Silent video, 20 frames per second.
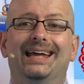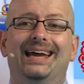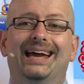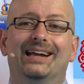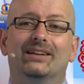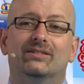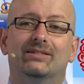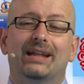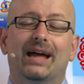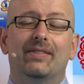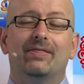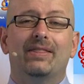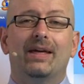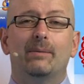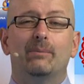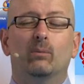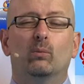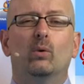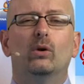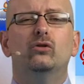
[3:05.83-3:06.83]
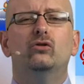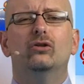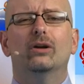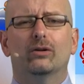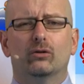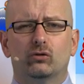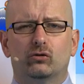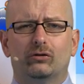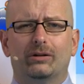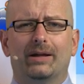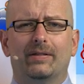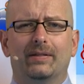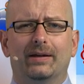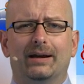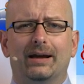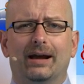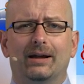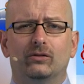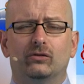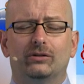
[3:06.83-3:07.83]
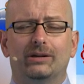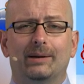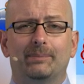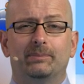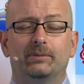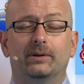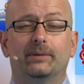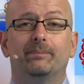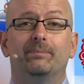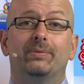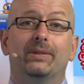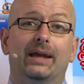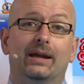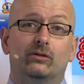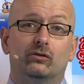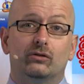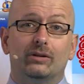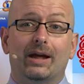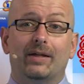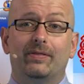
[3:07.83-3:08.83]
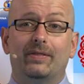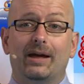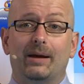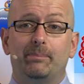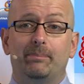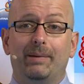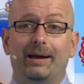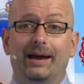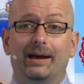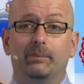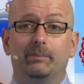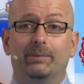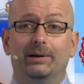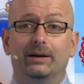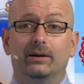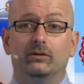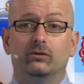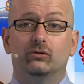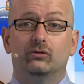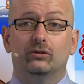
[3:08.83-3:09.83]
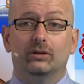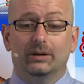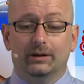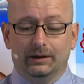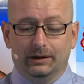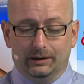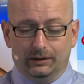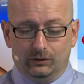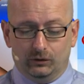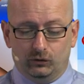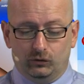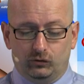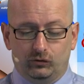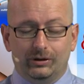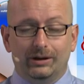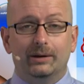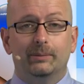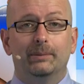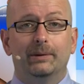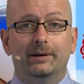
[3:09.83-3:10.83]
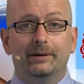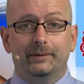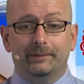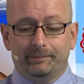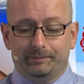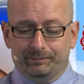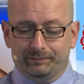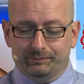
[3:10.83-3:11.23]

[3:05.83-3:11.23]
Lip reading: It's not that, once you understand the concept, it's not that bad, but it's sigma